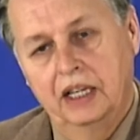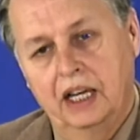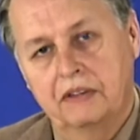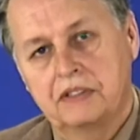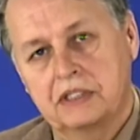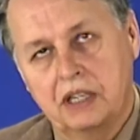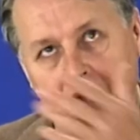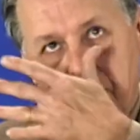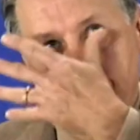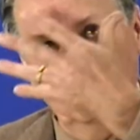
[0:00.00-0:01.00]
of
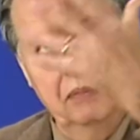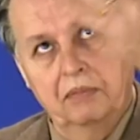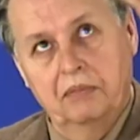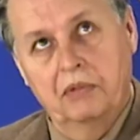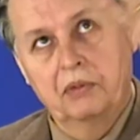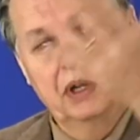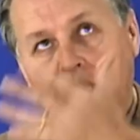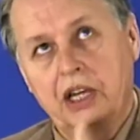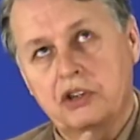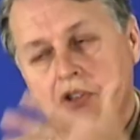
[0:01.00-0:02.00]
some
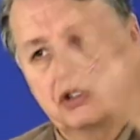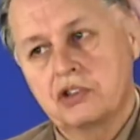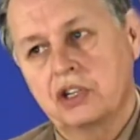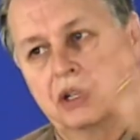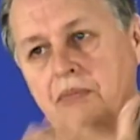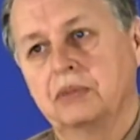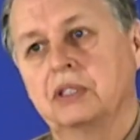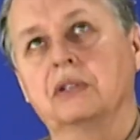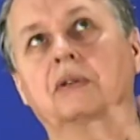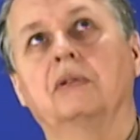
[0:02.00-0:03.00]
relationship
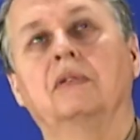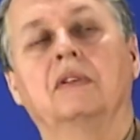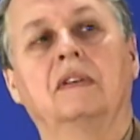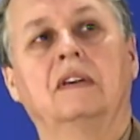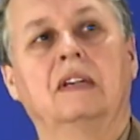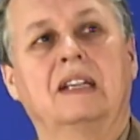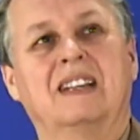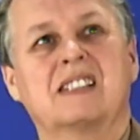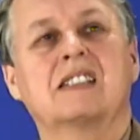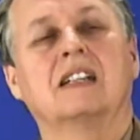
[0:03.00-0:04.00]
to
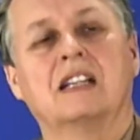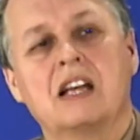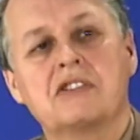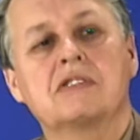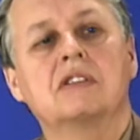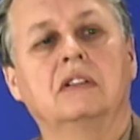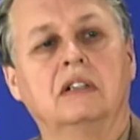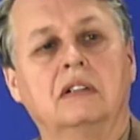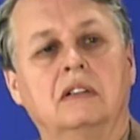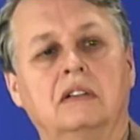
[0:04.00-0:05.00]

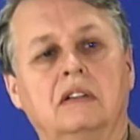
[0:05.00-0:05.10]
celestial